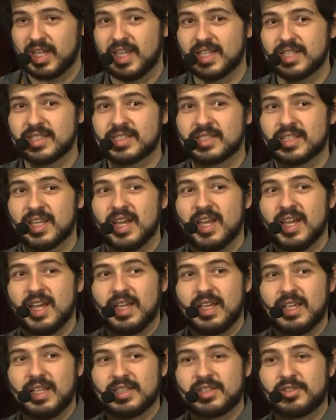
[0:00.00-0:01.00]
is
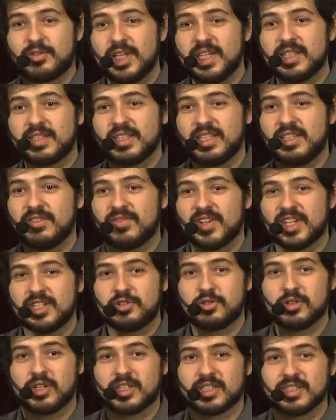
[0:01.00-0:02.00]
treat
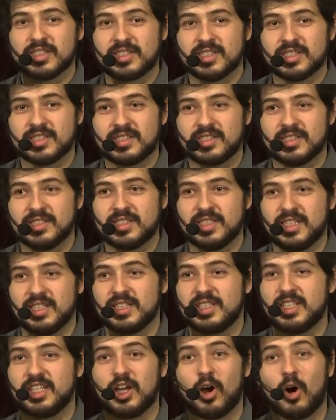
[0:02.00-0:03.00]
eventual consistency
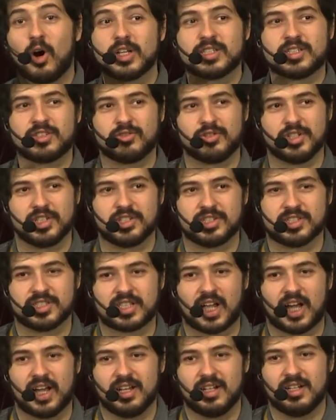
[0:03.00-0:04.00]
the ostrich
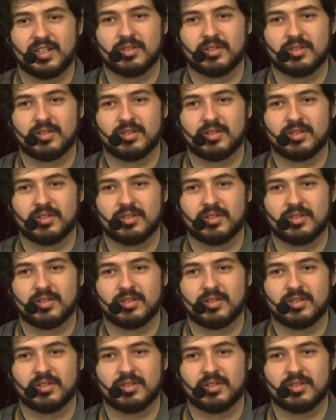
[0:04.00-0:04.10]
style,